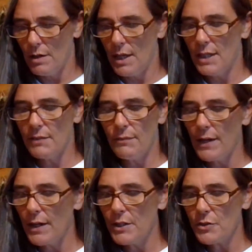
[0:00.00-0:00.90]
It's a
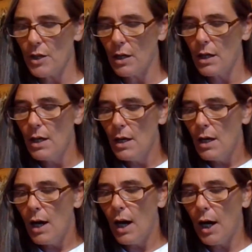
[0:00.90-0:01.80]
very strong.
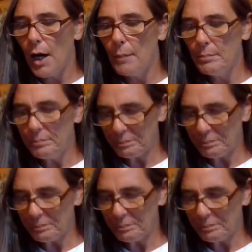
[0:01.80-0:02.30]
Um,